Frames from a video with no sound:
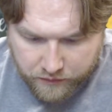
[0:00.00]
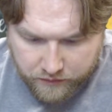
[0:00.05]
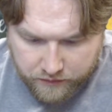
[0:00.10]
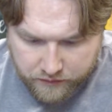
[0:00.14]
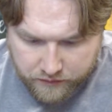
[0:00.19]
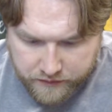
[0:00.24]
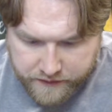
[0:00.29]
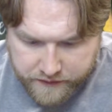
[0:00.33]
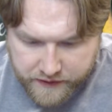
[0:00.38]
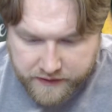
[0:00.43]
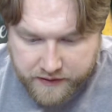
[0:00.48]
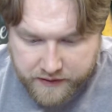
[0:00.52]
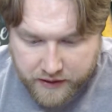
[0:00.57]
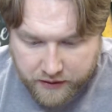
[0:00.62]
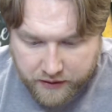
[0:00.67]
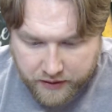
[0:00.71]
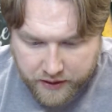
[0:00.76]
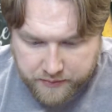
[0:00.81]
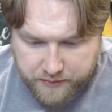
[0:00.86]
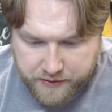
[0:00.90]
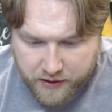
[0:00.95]
16
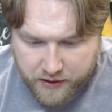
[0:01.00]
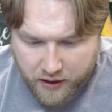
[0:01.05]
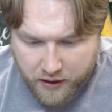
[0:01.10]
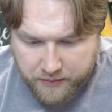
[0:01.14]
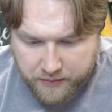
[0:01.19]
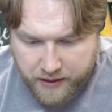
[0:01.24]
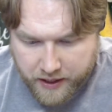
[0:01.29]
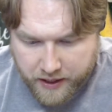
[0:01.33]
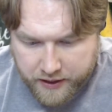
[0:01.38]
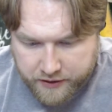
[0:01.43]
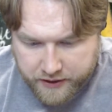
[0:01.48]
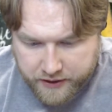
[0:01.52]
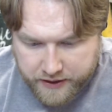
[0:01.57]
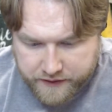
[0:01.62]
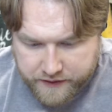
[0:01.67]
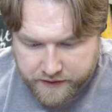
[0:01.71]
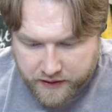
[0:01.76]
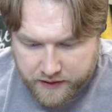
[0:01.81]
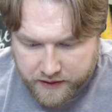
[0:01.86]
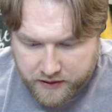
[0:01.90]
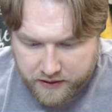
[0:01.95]
grams of
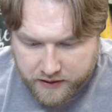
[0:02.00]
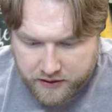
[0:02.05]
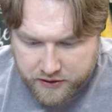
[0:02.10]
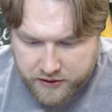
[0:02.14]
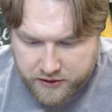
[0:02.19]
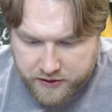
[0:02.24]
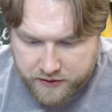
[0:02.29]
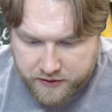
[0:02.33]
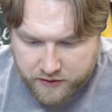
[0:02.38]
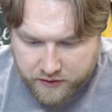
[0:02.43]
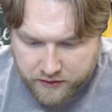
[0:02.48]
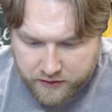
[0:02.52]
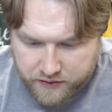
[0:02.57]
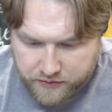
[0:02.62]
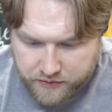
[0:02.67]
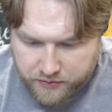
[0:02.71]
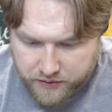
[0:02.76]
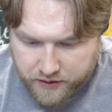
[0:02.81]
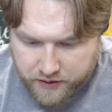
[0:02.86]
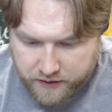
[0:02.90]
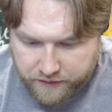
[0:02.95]
carbohydrates, and I think the cheese curls
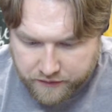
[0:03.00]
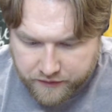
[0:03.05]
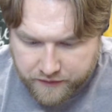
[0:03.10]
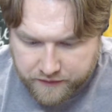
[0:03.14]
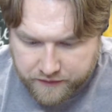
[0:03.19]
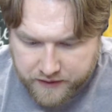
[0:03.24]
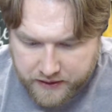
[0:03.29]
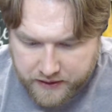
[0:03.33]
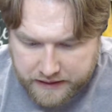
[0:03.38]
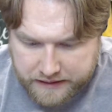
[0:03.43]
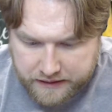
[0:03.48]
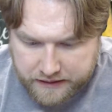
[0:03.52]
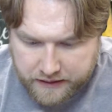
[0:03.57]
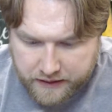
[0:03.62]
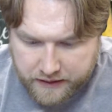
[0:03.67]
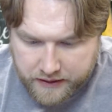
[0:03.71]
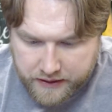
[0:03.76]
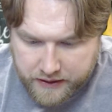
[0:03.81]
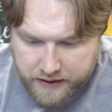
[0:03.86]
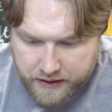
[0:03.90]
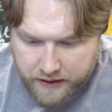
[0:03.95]
were 15.
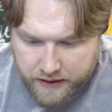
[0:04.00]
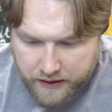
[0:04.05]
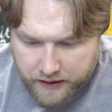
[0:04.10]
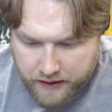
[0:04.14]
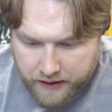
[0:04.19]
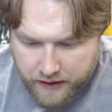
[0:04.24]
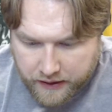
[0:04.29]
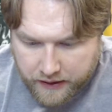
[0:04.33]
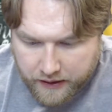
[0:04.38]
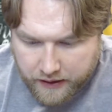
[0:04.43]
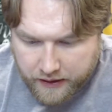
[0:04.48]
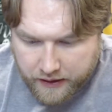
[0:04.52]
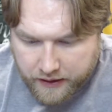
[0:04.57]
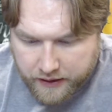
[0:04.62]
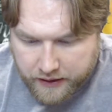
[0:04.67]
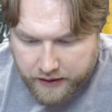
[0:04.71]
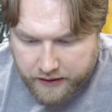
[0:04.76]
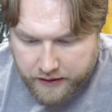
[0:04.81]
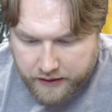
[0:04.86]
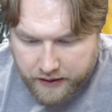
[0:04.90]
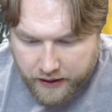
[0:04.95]

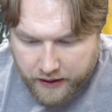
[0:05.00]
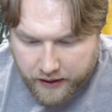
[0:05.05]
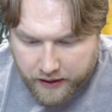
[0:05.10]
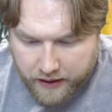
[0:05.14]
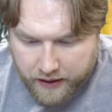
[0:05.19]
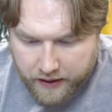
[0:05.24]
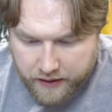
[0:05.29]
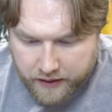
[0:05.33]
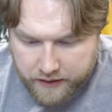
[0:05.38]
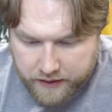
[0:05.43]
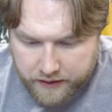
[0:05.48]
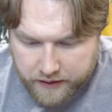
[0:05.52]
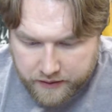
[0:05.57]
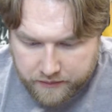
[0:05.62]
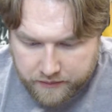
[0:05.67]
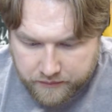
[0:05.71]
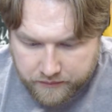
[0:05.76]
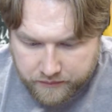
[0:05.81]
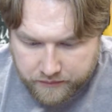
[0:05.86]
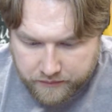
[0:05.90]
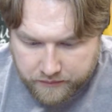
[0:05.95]
And
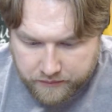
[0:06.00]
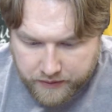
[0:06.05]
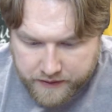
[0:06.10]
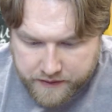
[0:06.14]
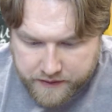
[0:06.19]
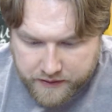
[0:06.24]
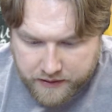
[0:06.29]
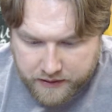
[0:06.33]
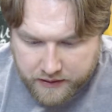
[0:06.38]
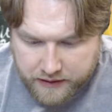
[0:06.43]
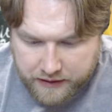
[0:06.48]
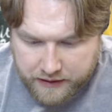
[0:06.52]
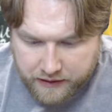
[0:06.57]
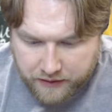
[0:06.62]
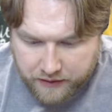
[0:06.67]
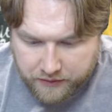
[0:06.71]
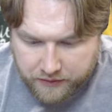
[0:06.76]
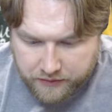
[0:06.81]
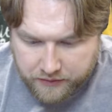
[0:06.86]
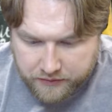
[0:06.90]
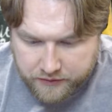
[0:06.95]
then basically
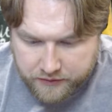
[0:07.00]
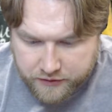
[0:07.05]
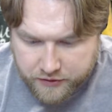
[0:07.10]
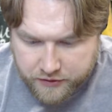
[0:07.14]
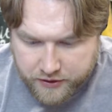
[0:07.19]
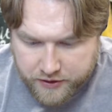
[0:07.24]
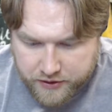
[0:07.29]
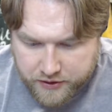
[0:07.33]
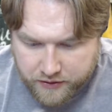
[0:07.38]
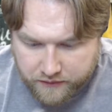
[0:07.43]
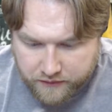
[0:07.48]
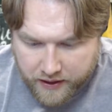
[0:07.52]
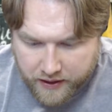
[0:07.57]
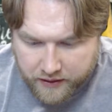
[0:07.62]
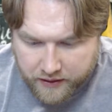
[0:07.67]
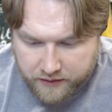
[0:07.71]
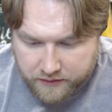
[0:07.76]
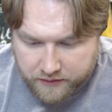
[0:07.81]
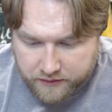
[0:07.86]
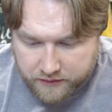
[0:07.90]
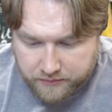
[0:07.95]
no nutritional
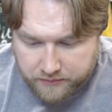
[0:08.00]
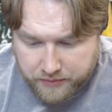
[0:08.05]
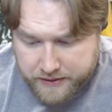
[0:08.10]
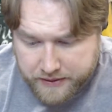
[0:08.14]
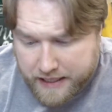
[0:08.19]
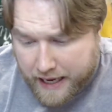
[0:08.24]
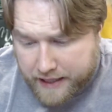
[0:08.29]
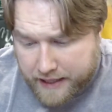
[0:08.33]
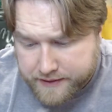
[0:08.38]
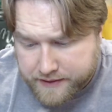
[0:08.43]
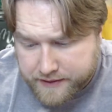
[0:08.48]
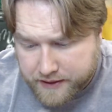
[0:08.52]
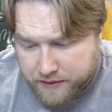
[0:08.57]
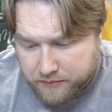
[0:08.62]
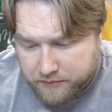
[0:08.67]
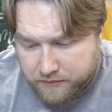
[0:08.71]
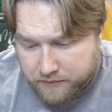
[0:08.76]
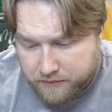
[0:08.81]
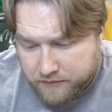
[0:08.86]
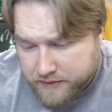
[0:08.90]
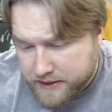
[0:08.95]
value.
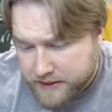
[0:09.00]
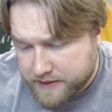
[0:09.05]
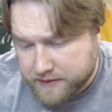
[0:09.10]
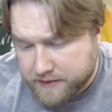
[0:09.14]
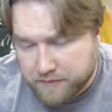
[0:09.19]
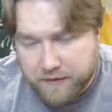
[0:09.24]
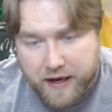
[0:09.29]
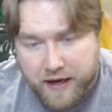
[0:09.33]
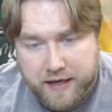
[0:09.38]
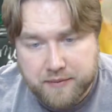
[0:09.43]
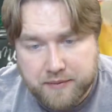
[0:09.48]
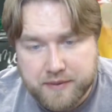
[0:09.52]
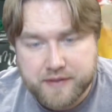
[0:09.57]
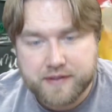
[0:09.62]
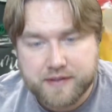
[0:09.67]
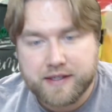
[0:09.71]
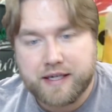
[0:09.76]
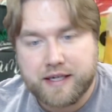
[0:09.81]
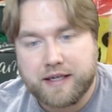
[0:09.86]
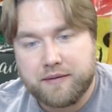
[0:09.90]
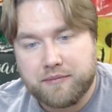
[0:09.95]
Potassium and some vitamin
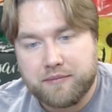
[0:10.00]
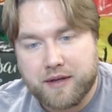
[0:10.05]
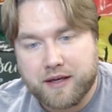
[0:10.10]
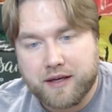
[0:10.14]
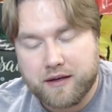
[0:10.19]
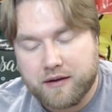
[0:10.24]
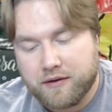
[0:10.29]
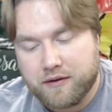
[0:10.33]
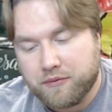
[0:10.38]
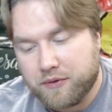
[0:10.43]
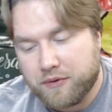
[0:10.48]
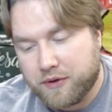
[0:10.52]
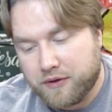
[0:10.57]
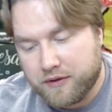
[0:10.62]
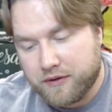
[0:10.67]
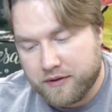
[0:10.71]
C. I'm